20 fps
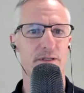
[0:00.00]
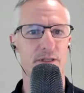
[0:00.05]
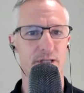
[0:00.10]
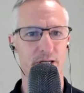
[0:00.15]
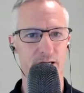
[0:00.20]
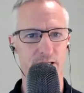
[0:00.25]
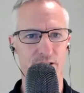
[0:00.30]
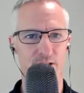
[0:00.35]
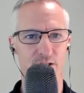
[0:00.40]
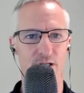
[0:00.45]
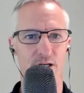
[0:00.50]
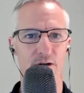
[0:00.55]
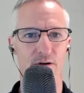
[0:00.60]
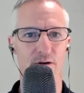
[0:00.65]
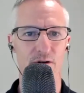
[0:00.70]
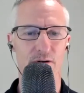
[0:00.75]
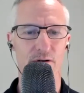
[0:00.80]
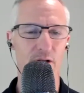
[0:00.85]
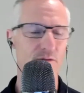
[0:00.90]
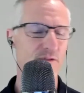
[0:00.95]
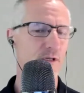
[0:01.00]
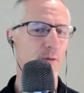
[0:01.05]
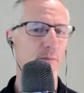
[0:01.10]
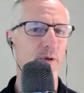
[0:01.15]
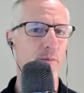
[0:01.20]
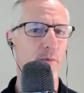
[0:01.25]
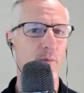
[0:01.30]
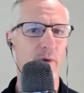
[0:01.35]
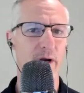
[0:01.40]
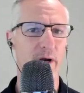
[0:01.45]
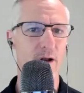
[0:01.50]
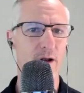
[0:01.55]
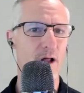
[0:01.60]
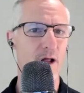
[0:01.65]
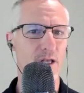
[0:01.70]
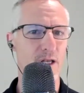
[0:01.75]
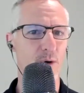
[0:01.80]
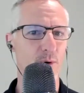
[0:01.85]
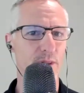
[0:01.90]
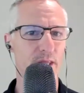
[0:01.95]
data center. Now, some people might not
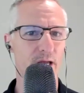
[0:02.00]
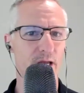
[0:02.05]
know what that